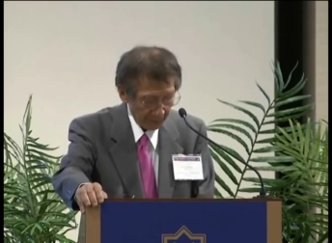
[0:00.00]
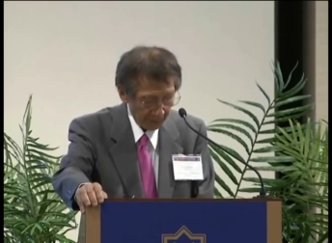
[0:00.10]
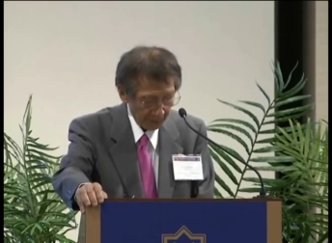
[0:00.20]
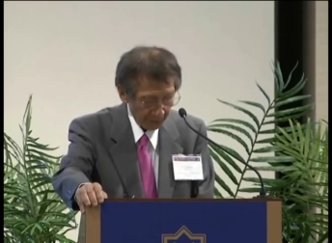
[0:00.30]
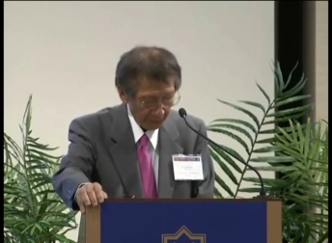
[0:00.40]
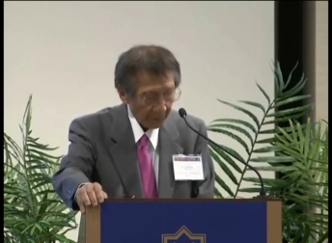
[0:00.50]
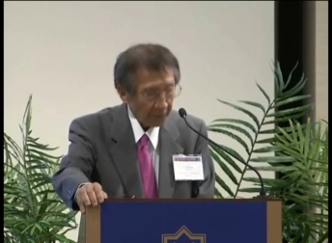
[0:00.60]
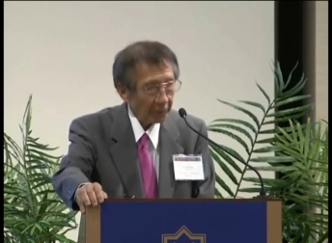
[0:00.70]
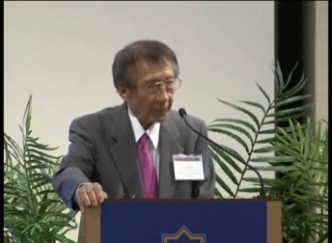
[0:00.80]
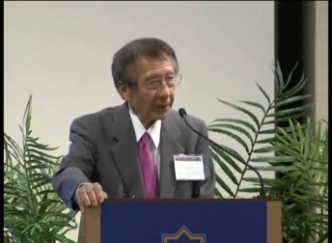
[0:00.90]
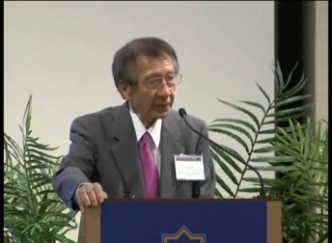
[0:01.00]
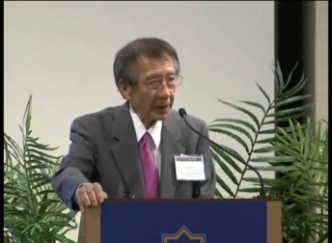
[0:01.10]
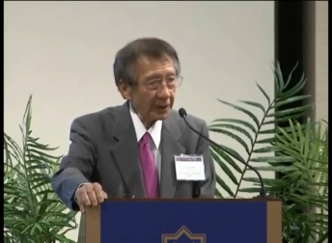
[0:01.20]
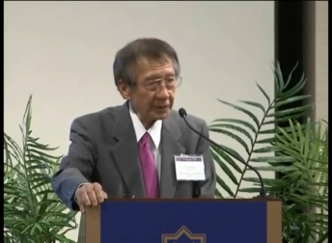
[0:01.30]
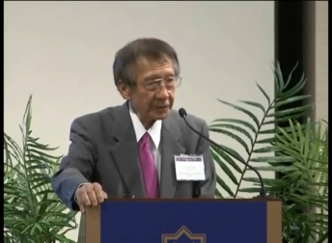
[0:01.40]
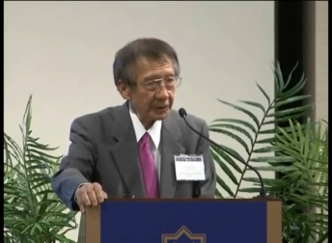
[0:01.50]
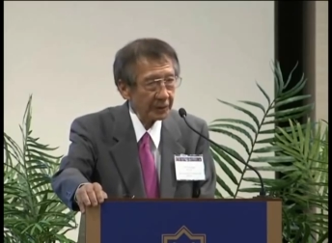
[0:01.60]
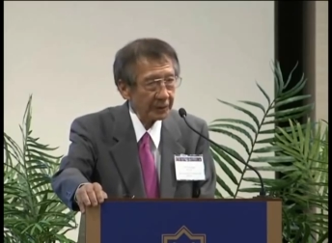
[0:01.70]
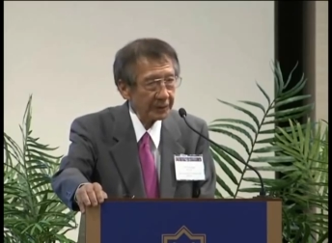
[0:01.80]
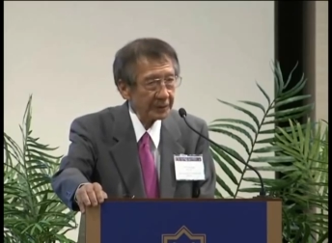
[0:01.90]
to my graduate
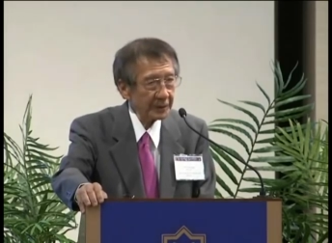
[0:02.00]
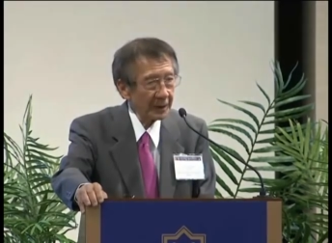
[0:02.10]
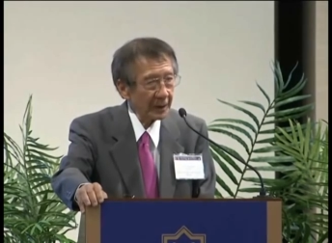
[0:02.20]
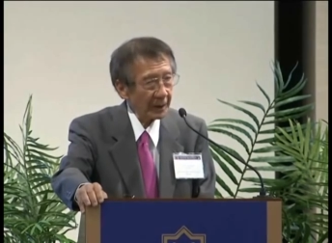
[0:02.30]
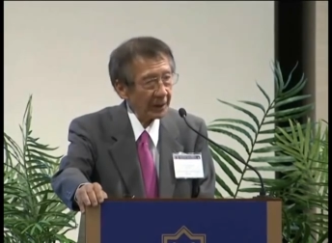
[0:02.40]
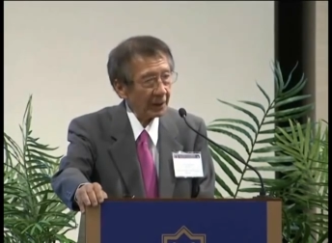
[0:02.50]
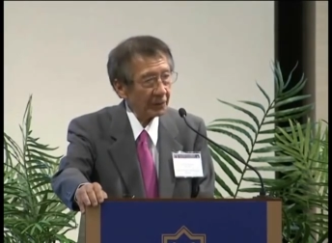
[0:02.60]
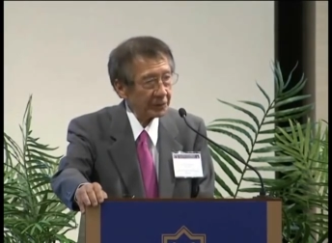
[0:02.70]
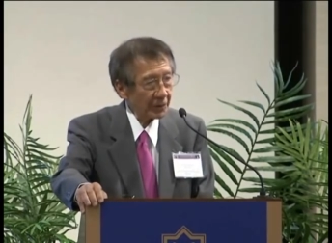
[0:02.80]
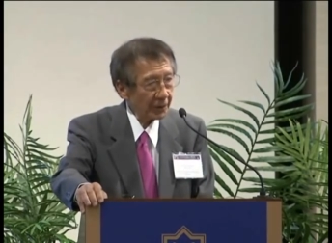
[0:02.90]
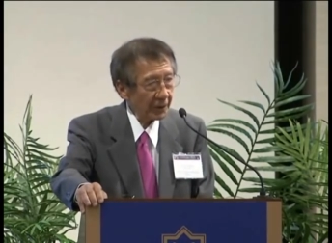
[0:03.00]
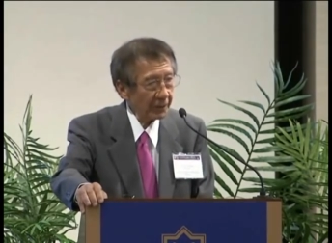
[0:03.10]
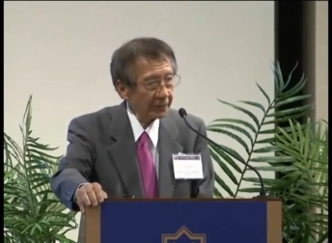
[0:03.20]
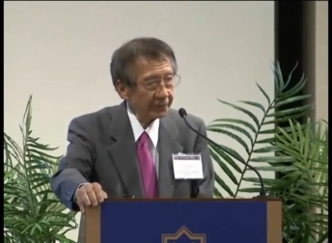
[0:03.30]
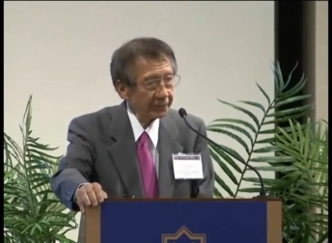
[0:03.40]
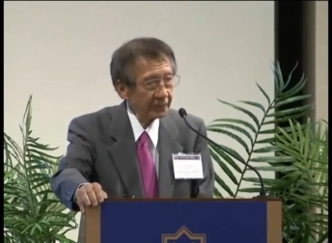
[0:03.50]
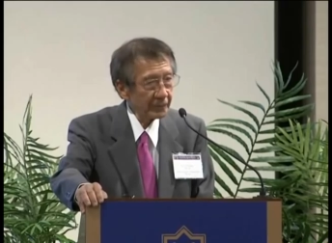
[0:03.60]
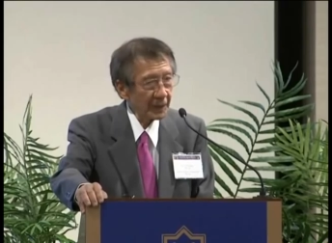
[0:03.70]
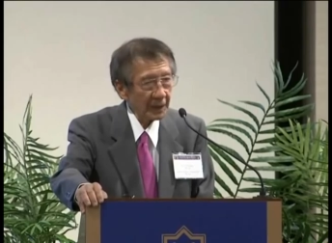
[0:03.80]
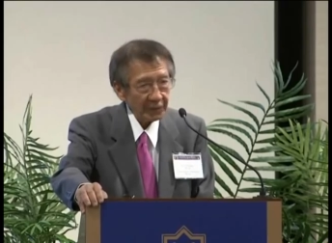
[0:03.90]
students at Arizona,
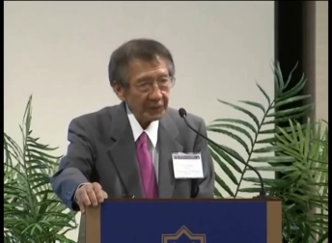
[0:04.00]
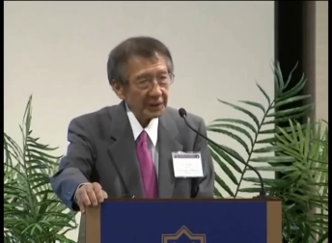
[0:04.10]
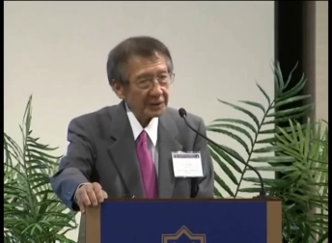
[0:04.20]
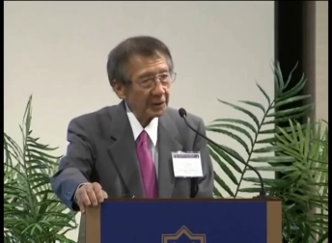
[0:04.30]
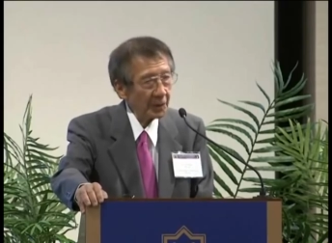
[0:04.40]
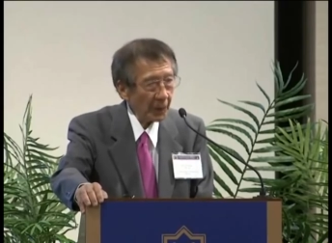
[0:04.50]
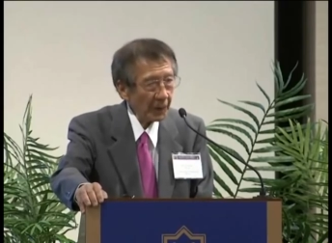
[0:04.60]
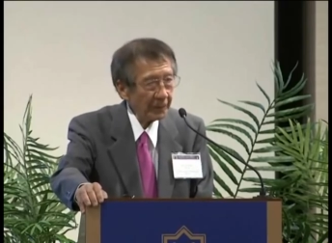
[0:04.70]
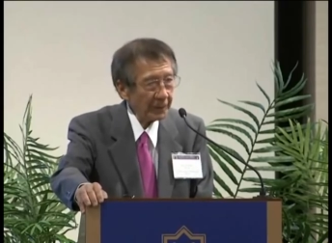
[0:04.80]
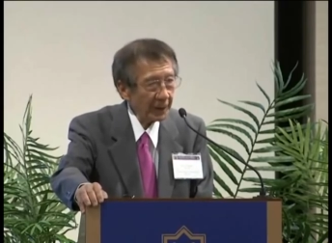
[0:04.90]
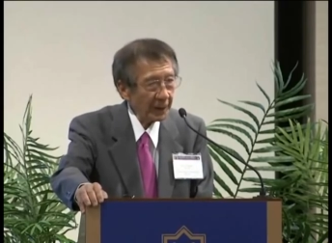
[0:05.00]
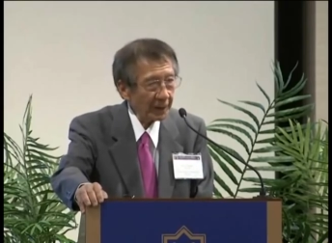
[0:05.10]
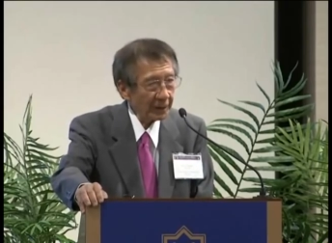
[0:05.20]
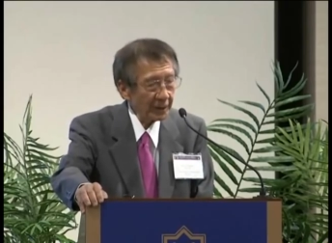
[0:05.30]
even as a department head.